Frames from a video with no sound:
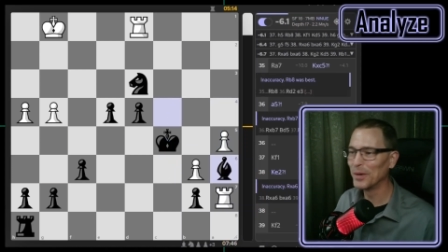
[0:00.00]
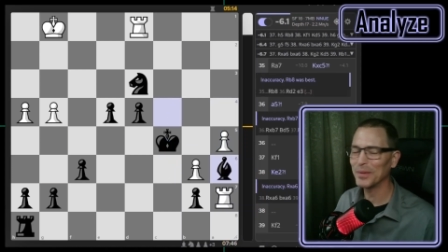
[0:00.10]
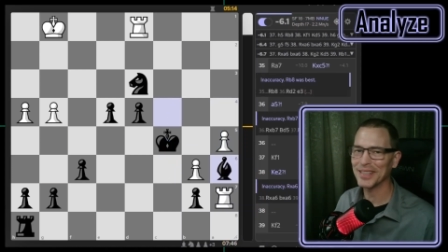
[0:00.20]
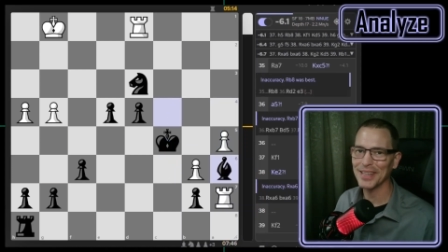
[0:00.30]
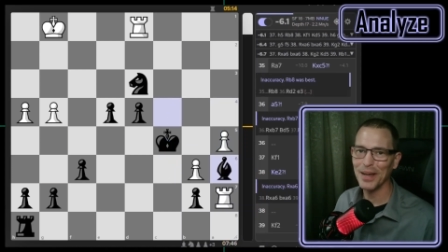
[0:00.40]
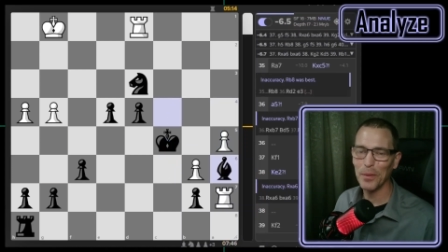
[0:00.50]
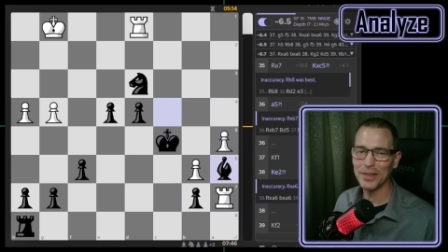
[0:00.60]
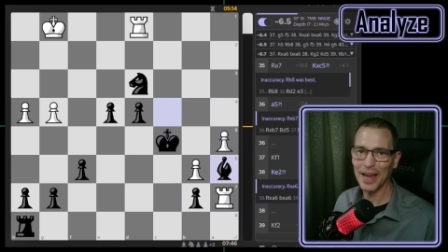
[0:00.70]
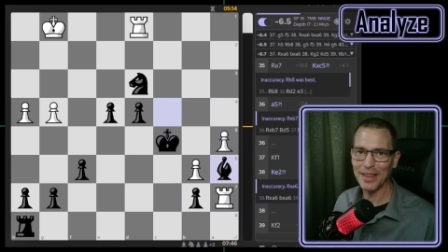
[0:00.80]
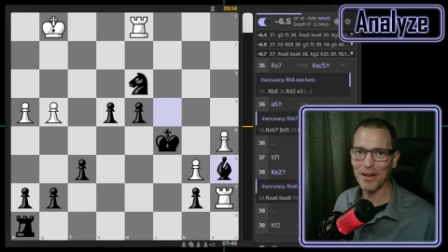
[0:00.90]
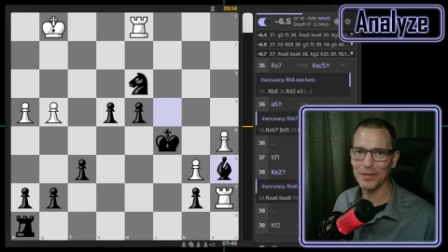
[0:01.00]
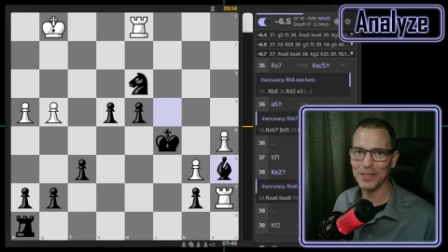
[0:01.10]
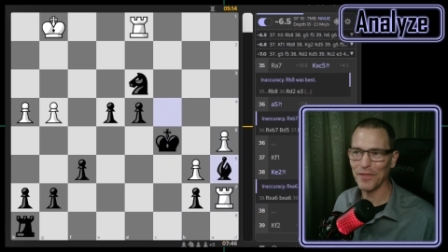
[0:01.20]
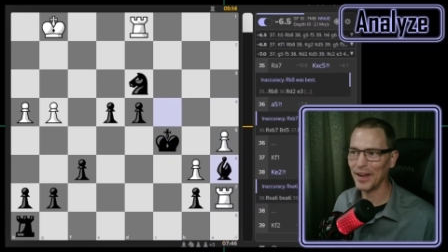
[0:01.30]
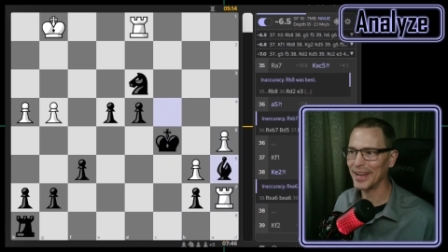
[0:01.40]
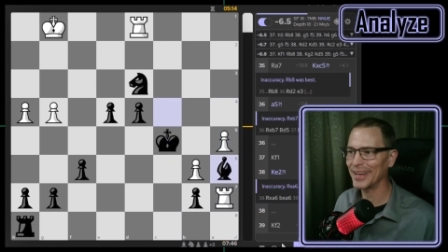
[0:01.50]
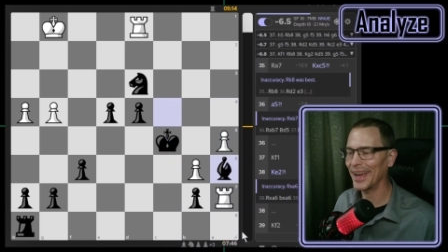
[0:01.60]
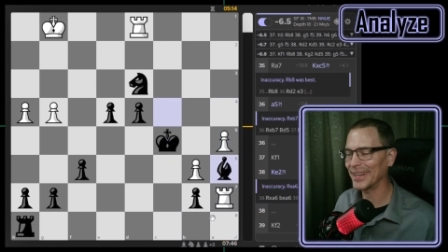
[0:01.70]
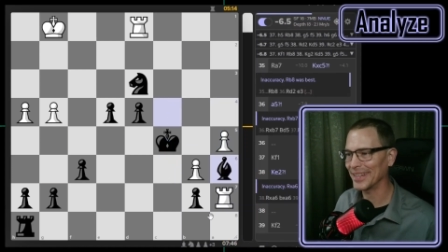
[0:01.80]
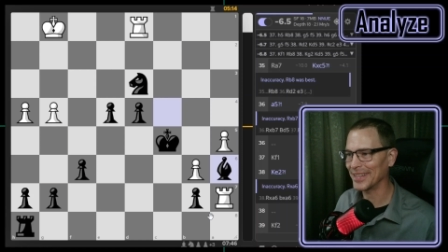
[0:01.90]
Which which I thought was funny
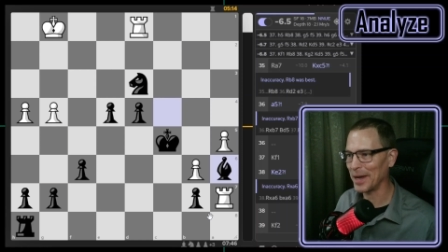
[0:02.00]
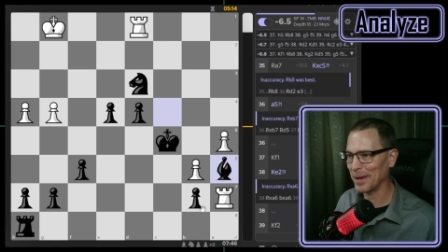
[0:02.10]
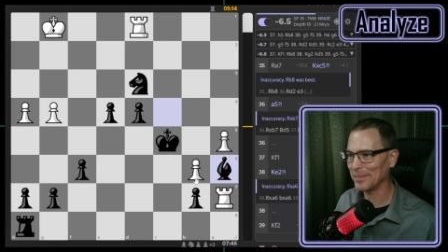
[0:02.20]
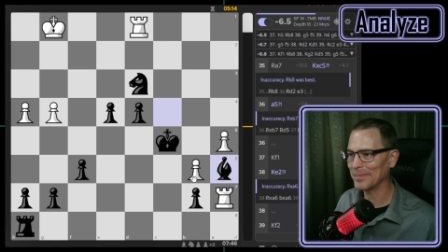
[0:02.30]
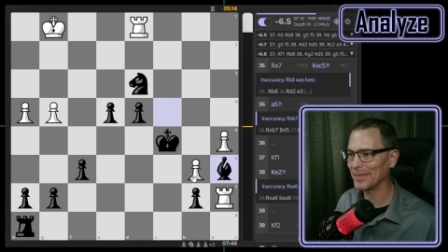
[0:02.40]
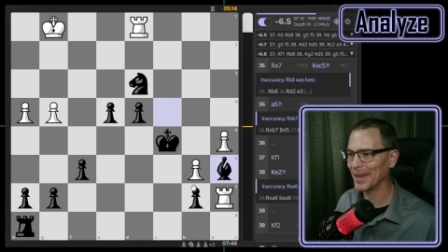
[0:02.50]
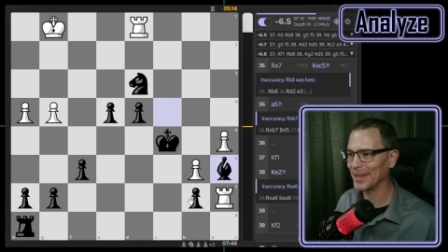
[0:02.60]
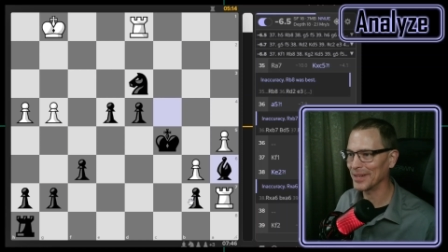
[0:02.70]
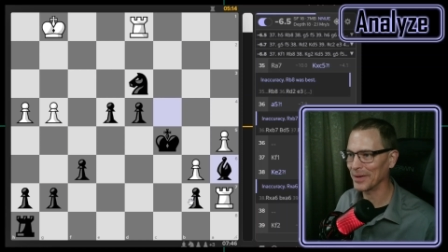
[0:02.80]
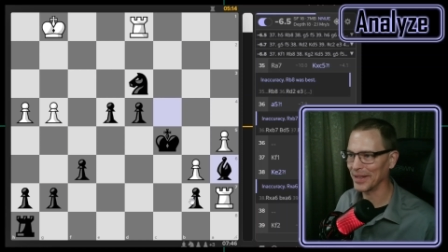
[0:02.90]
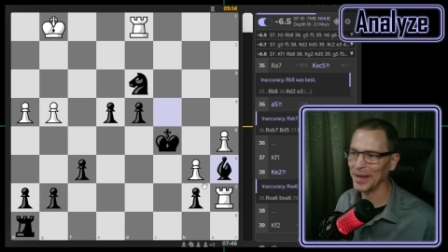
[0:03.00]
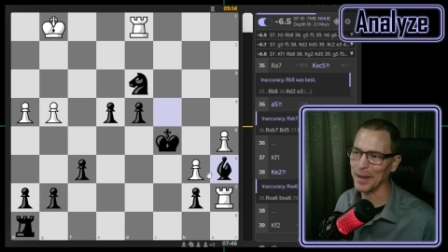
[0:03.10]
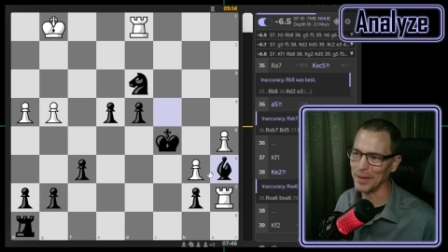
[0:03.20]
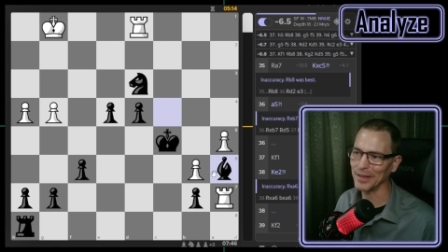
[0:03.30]
at the time uh, during the game.